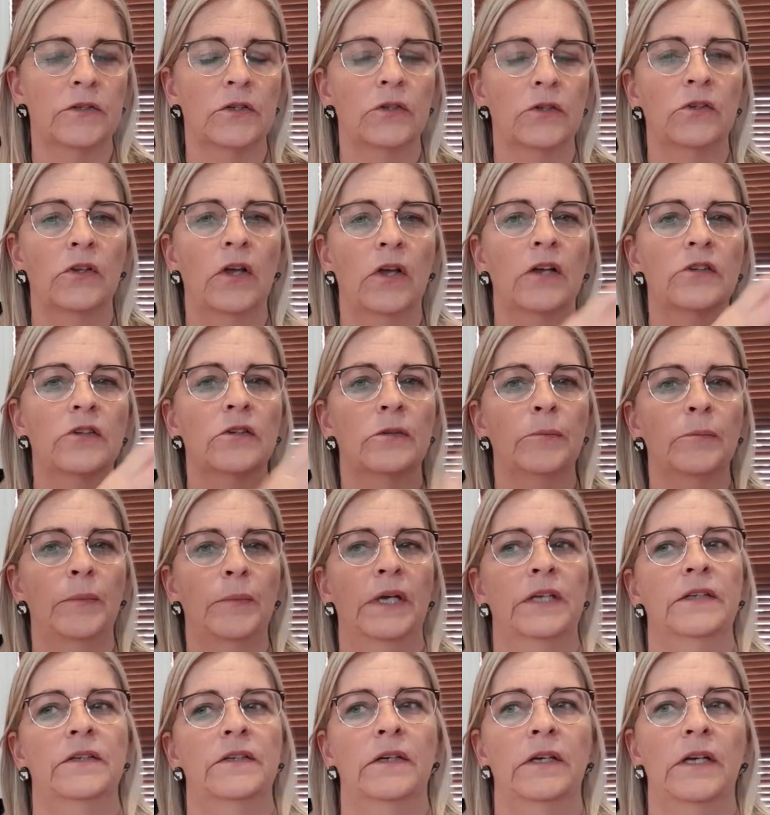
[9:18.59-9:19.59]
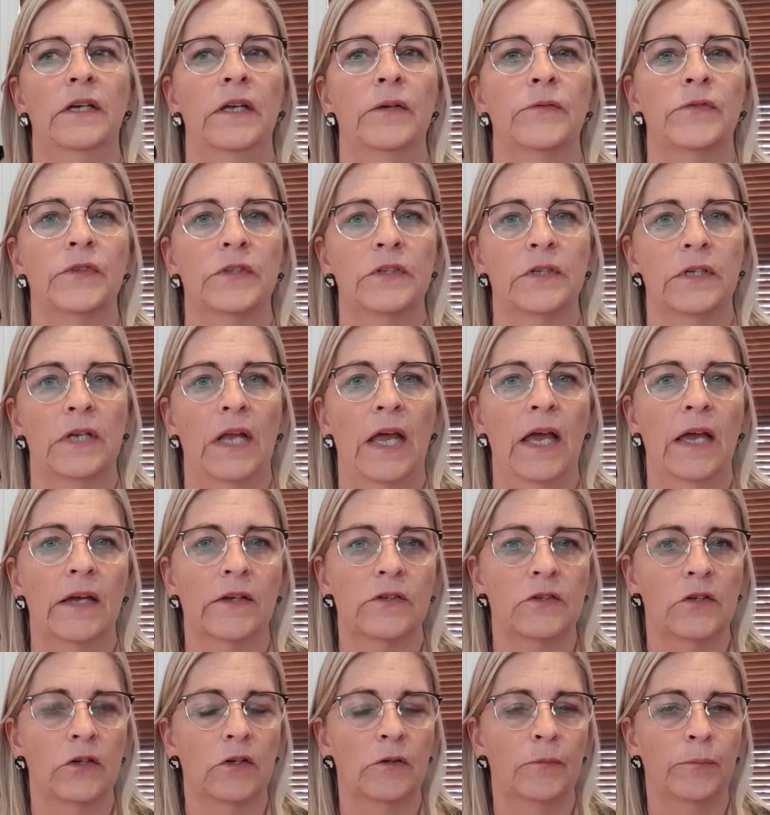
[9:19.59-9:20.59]
So it doesn't matter if it's an
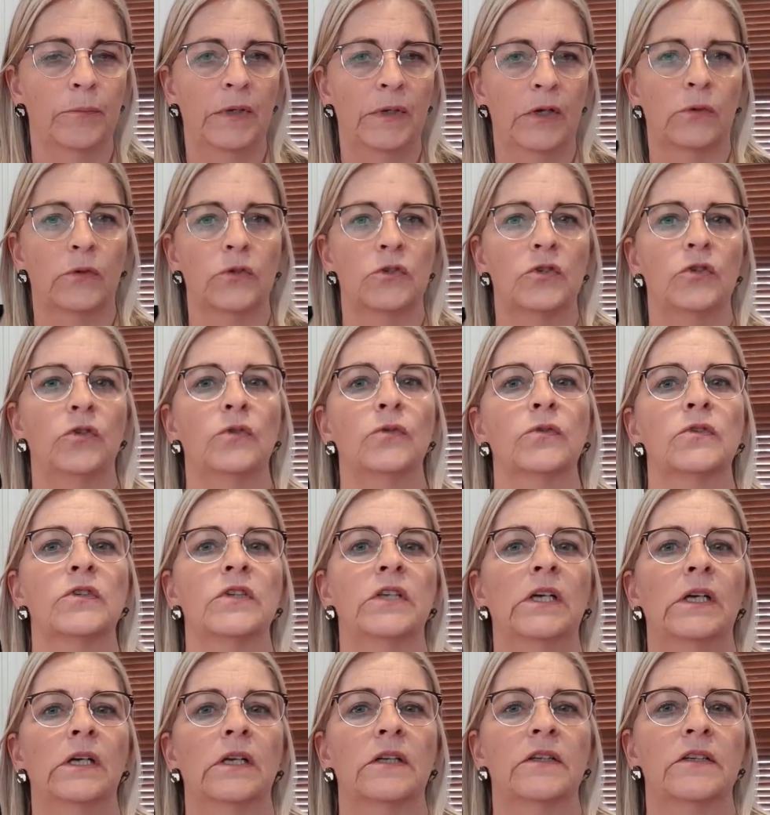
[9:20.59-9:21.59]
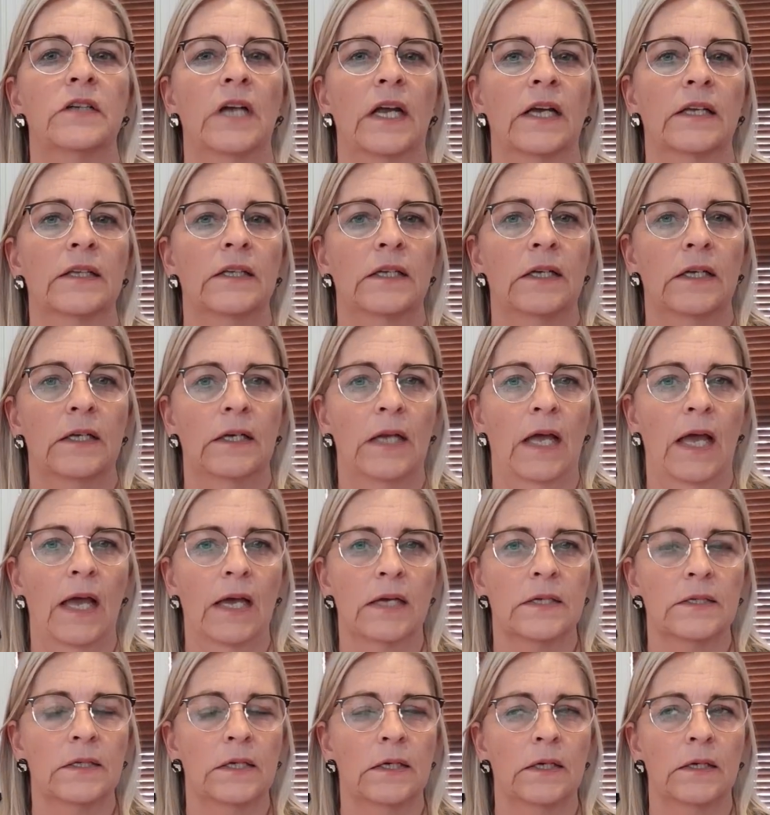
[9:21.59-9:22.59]
accident, because you still attracted an
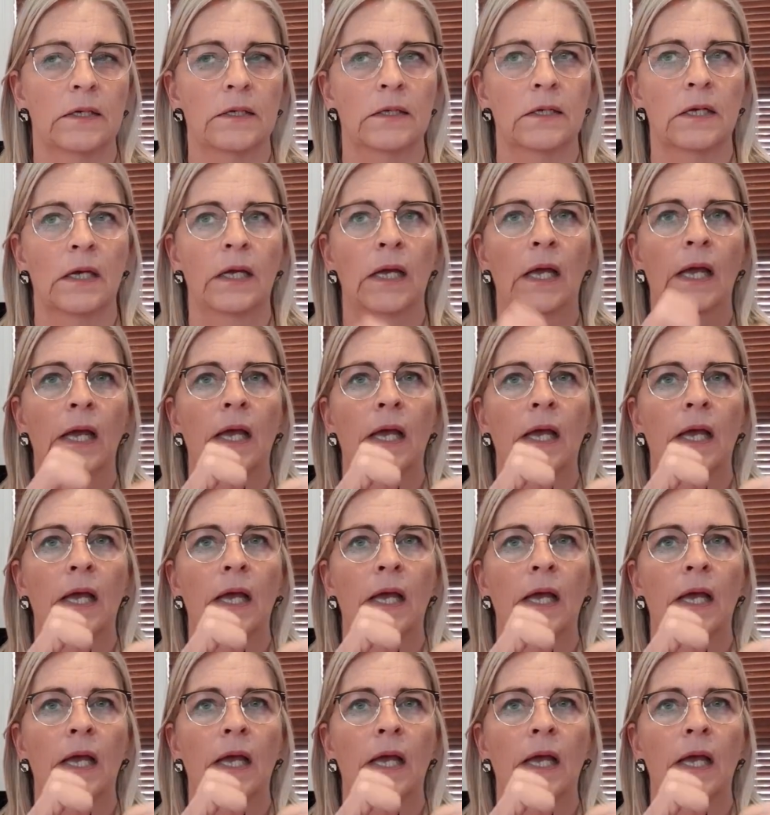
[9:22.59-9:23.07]
accident.